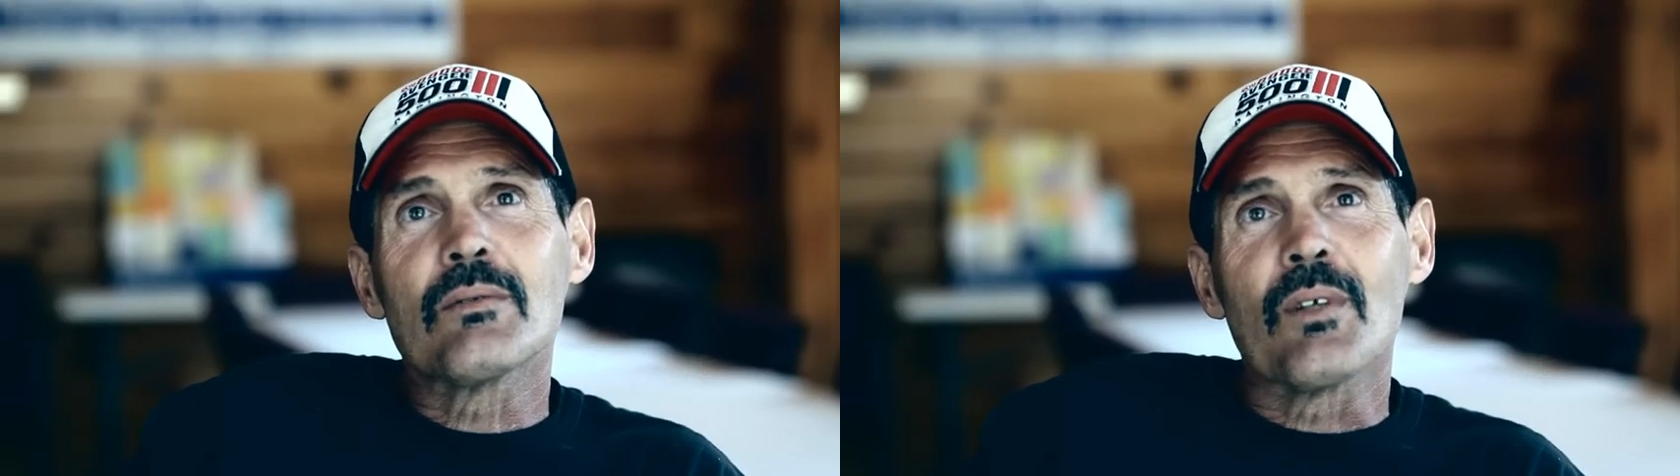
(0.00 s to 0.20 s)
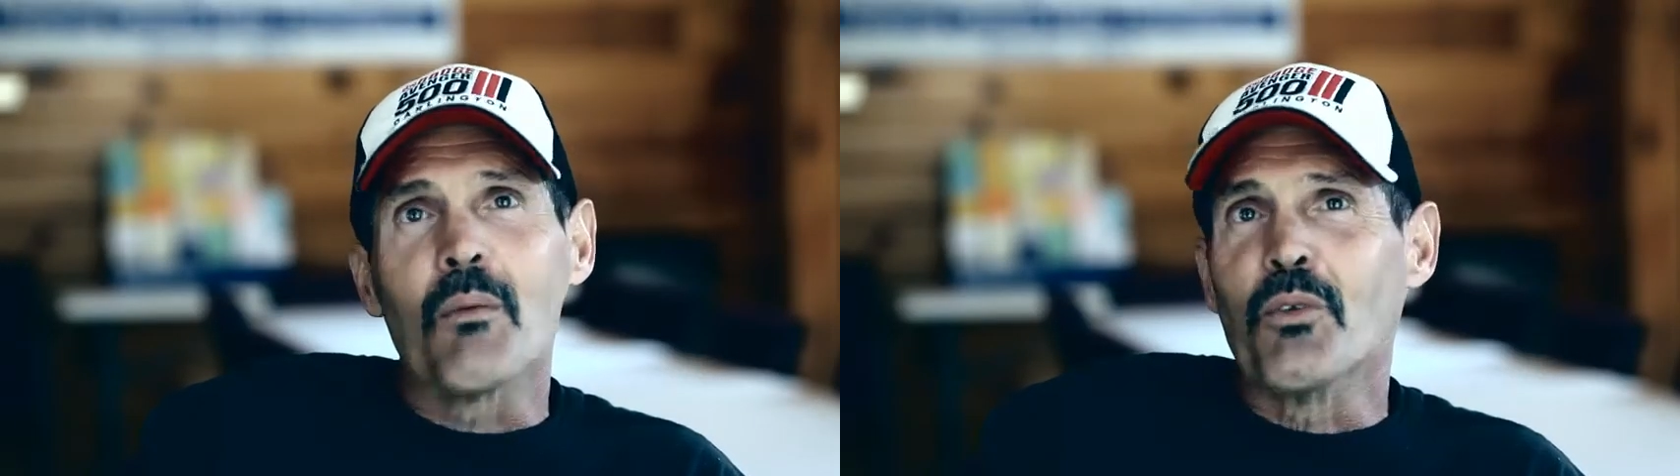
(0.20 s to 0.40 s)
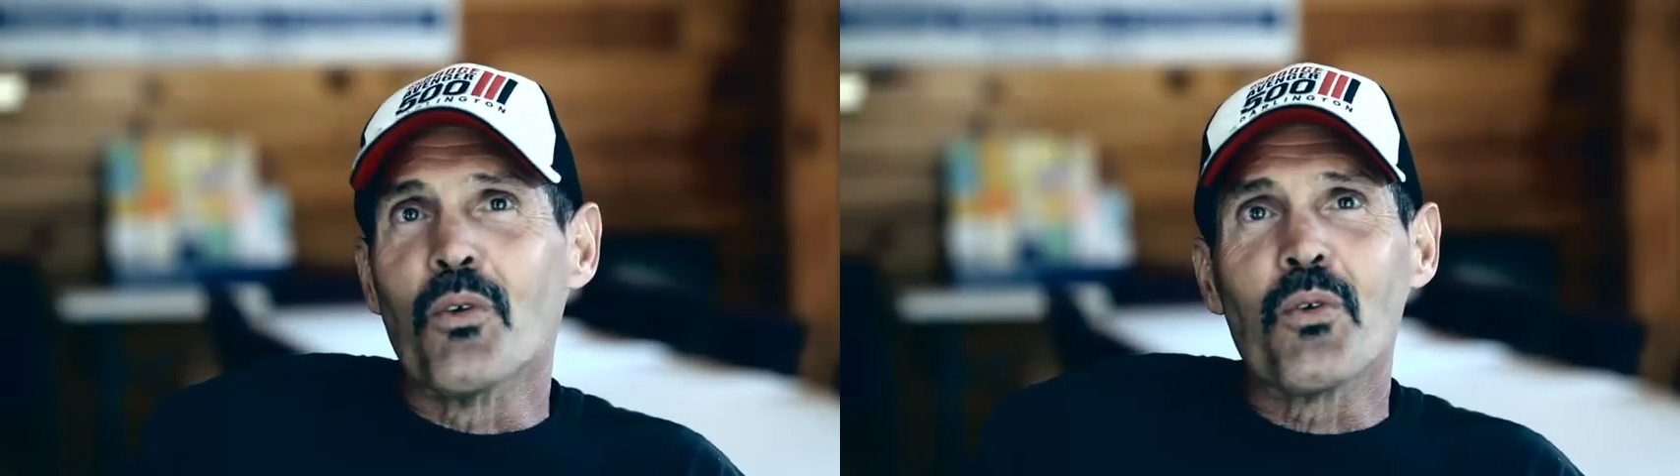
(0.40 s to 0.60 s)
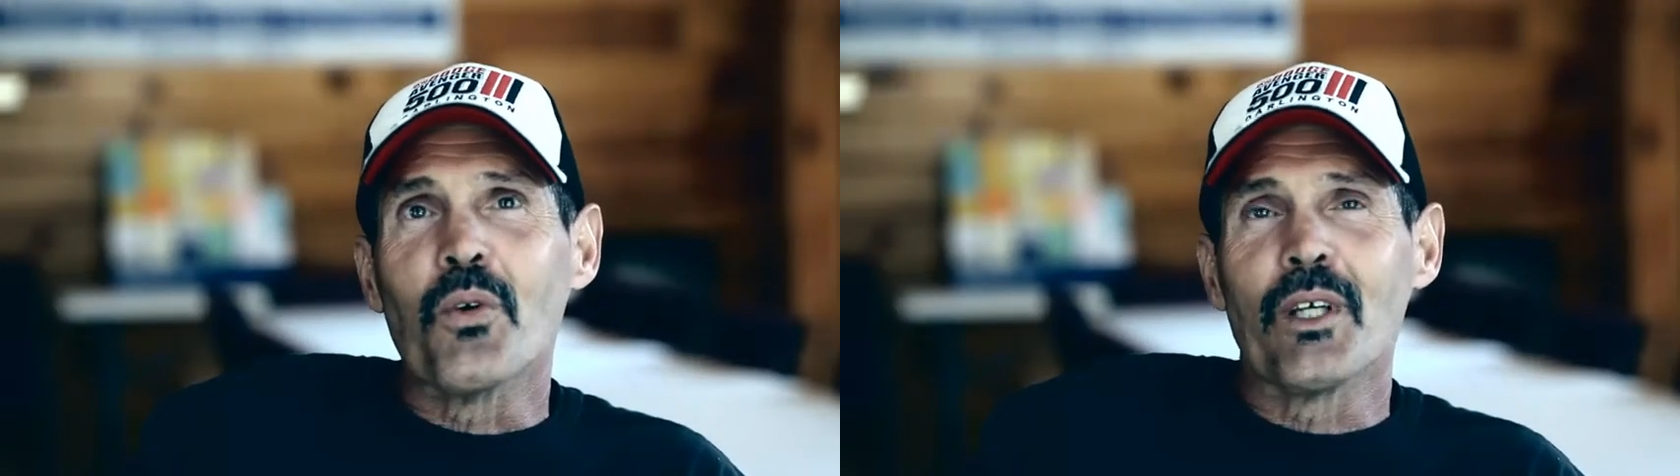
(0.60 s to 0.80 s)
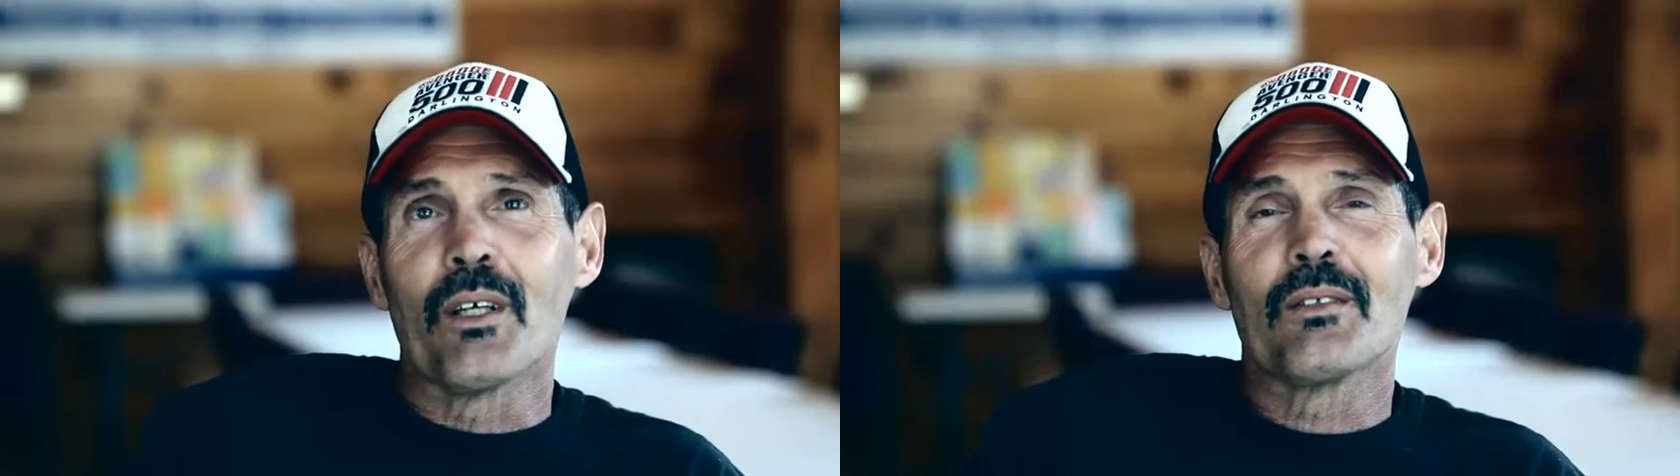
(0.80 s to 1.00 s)
I'm going to
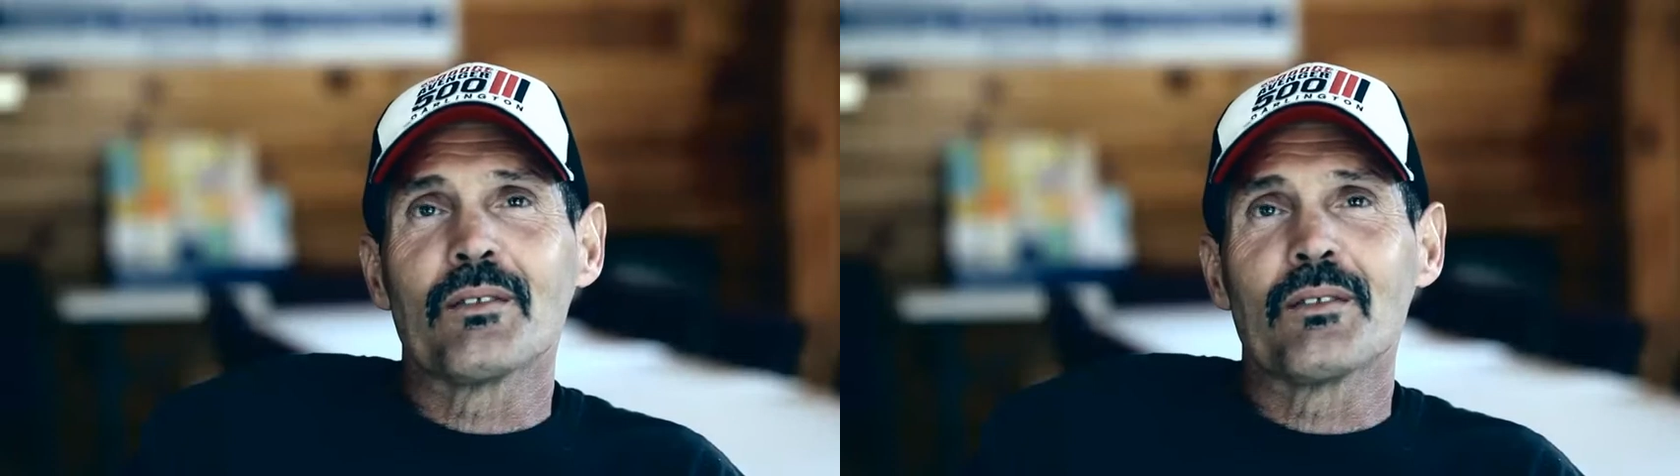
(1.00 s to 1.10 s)
quit.